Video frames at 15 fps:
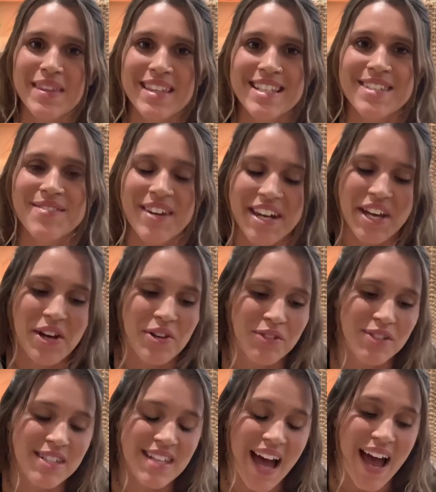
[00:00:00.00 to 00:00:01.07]
these
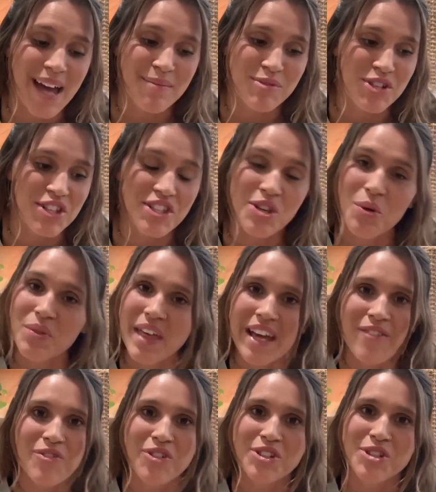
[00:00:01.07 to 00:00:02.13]
videos. I'm just so
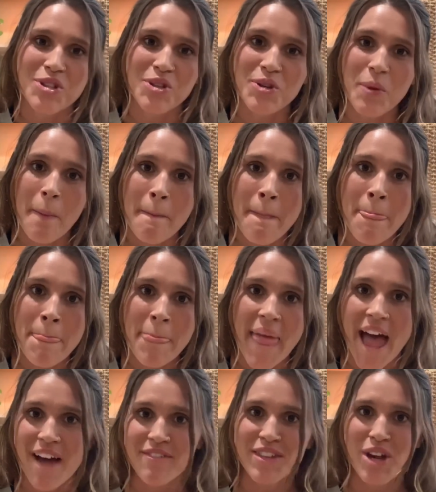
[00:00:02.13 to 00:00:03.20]
thankful to
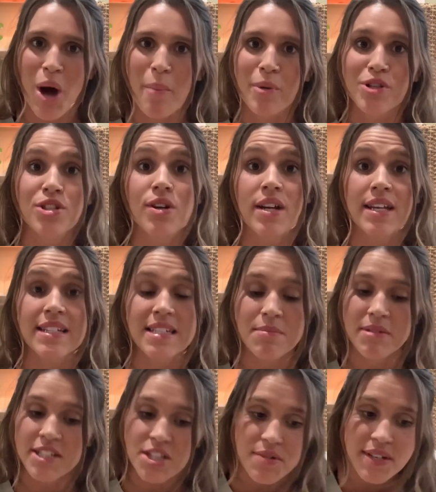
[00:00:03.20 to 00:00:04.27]
have the opportunity to
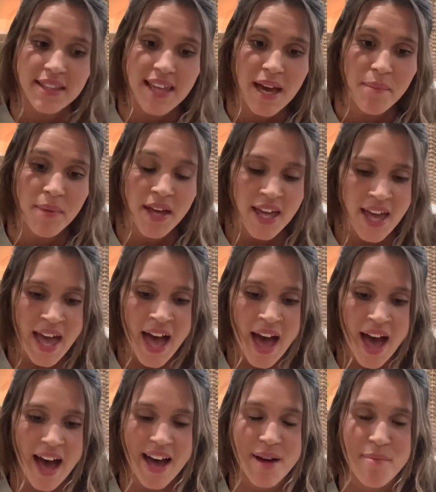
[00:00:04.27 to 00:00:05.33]
be doing them.
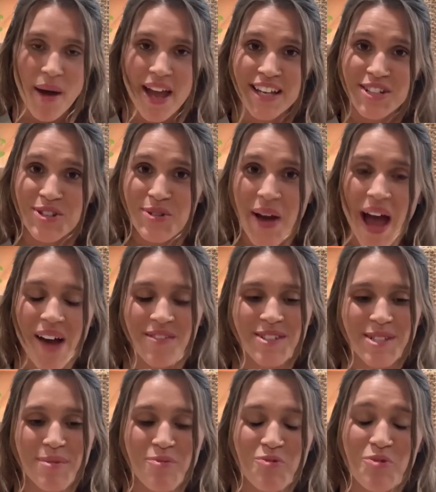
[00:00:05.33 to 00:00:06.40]
I do have
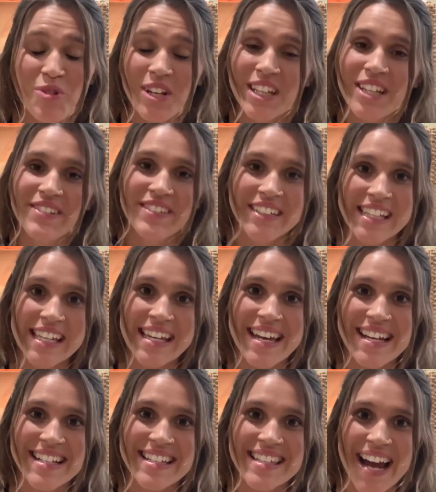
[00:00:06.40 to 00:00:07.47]
some really
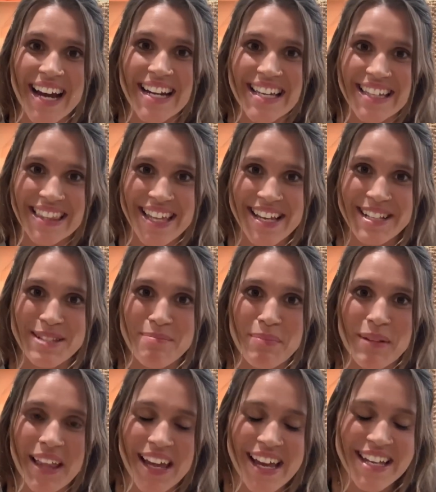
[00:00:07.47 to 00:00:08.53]
exciting things
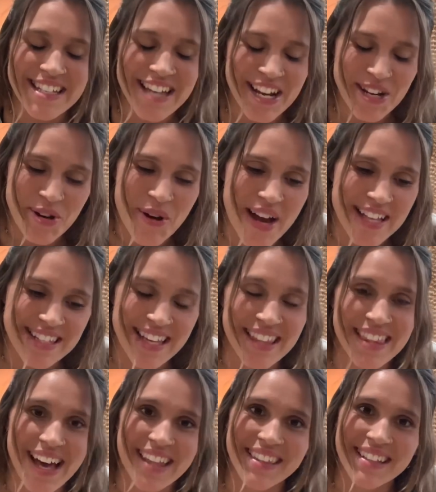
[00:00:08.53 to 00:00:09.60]
planned. I know I said
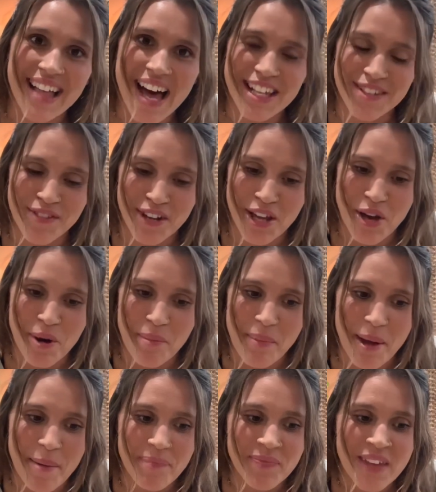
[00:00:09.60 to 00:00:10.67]
that the last video, but